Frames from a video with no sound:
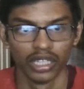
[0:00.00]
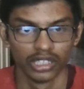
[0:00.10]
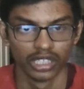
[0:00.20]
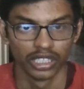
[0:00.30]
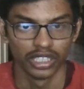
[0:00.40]

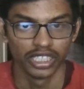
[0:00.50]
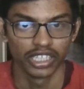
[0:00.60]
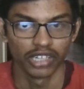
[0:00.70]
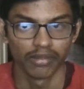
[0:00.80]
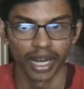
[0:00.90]
The
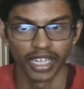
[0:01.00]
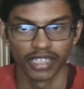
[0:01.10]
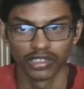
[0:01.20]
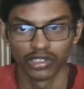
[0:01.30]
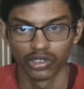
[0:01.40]
degree of
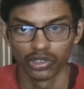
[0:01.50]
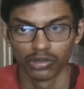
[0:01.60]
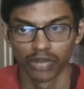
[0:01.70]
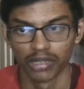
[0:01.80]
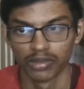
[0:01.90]
binding to
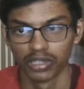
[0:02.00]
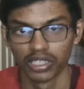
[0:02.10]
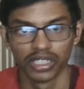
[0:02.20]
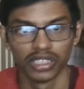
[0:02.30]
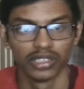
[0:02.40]
plasma
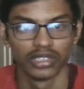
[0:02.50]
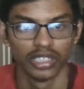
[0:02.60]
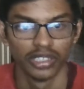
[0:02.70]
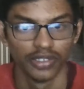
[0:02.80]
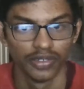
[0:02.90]
protein is
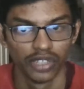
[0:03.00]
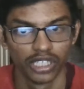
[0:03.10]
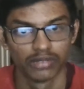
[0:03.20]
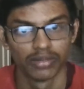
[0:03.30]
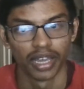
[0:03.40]

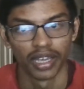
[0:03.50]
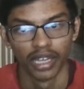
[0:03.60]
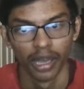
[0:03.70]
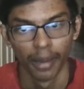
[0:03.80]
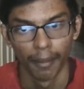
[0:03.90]
influenced by
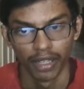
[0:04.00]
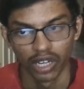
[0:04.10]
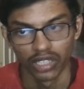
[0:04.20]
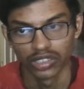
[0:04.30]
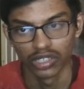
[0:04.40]

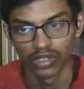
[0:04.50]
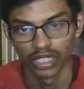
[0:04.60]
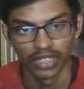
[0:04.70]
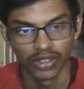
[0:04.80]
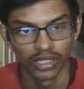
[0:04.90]
pathologies of the
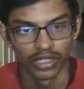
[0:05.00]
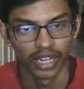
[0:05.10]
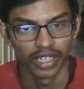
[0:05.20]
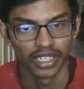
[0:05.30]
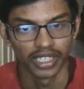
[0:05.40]
liver
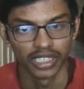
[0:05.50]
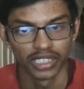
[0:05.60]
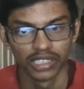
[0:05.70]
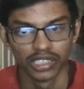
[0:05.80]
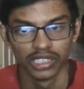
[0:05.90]
and kidney,